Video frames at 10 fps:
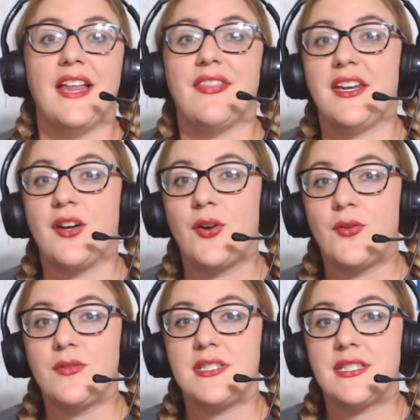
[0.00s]
They
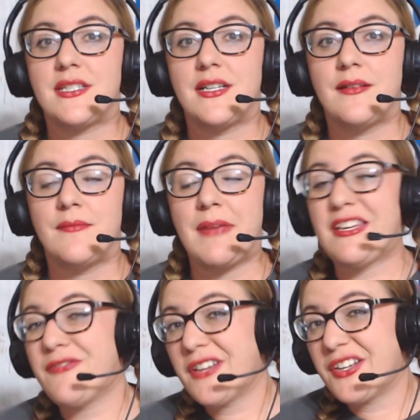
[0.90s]
don't make
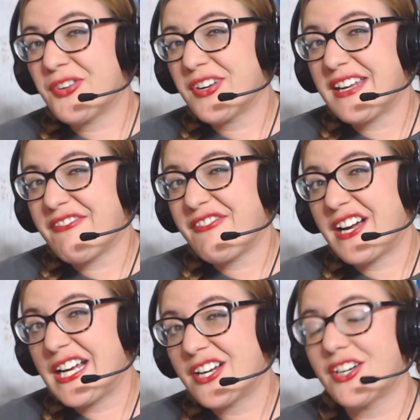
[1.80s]
you feel like you're going to get
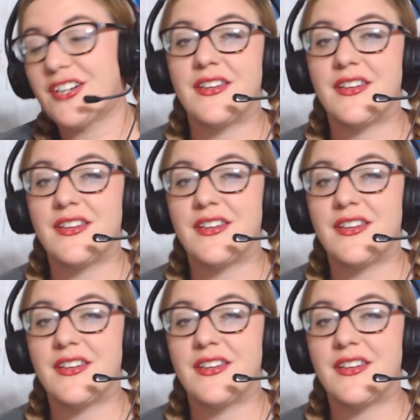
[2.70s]
fired.